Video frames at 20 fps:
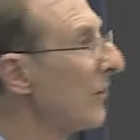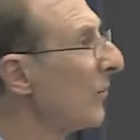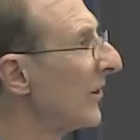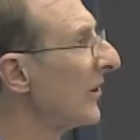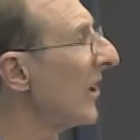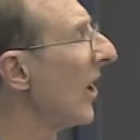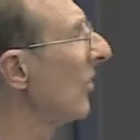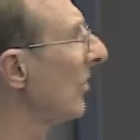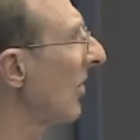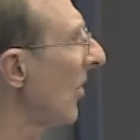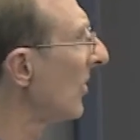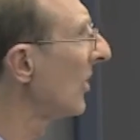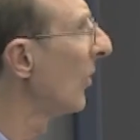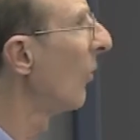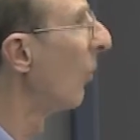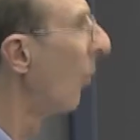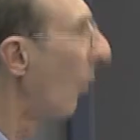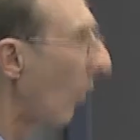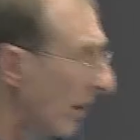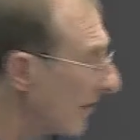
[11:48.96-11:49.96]
They were no
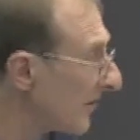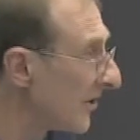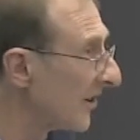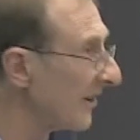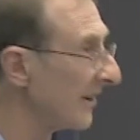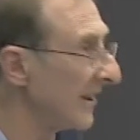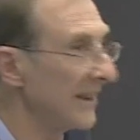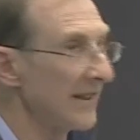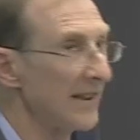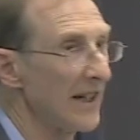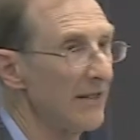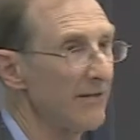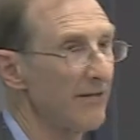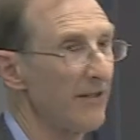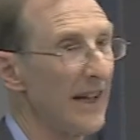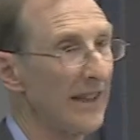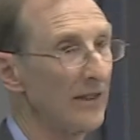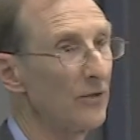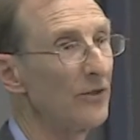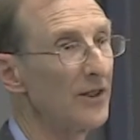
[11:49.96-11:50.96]
longer wanted in their
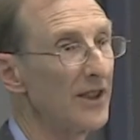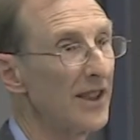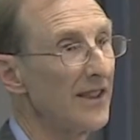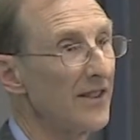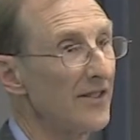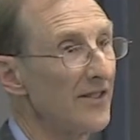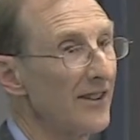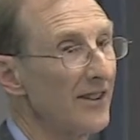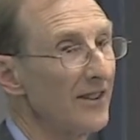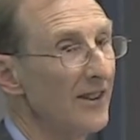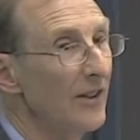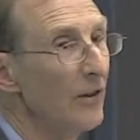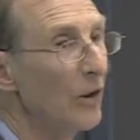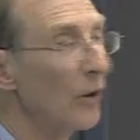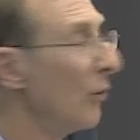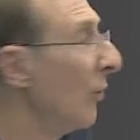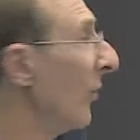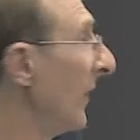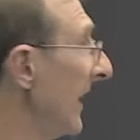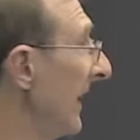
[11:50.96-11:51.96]
faculties at
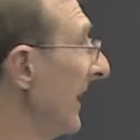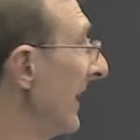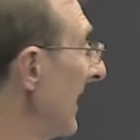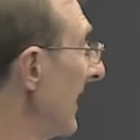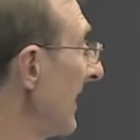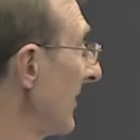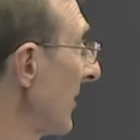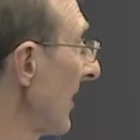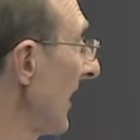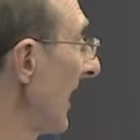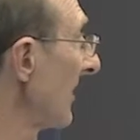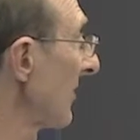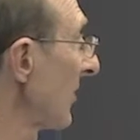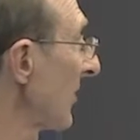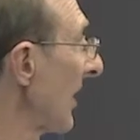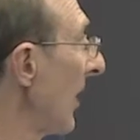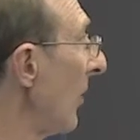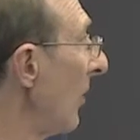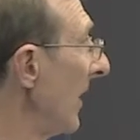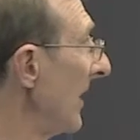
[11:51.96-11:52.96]
uh, UI and,
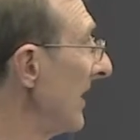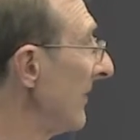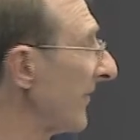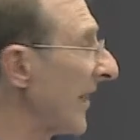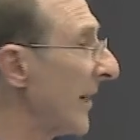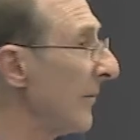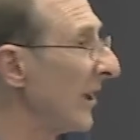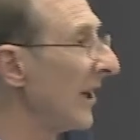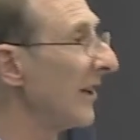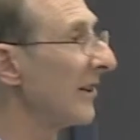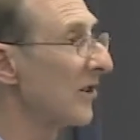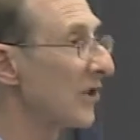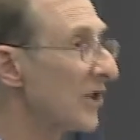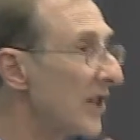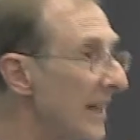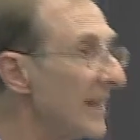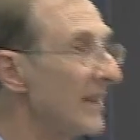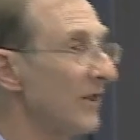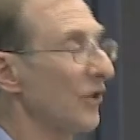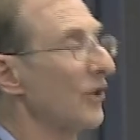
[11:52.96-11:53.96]
and so on. If they were going to
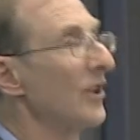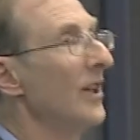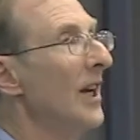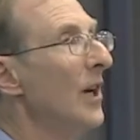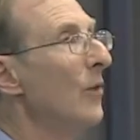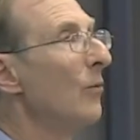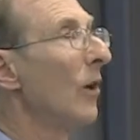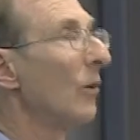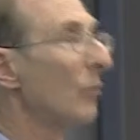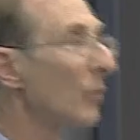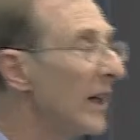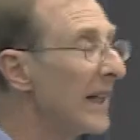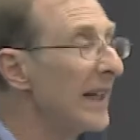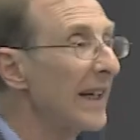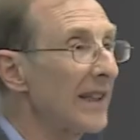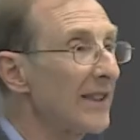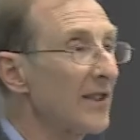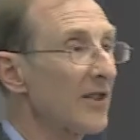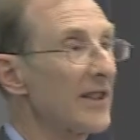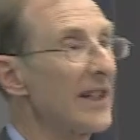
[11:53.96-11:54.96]
teach what
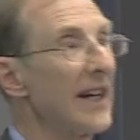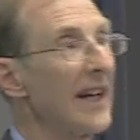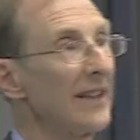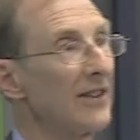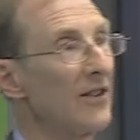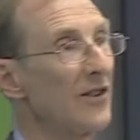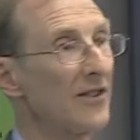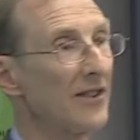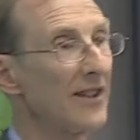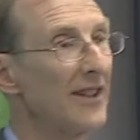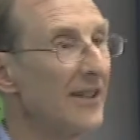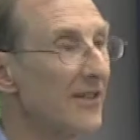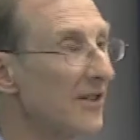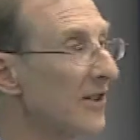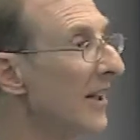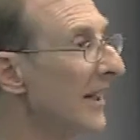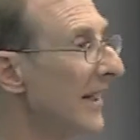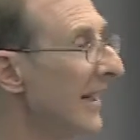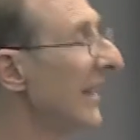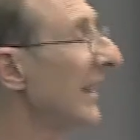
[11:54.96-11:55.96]
we understand as,
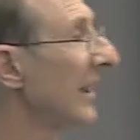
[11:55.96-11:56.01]
as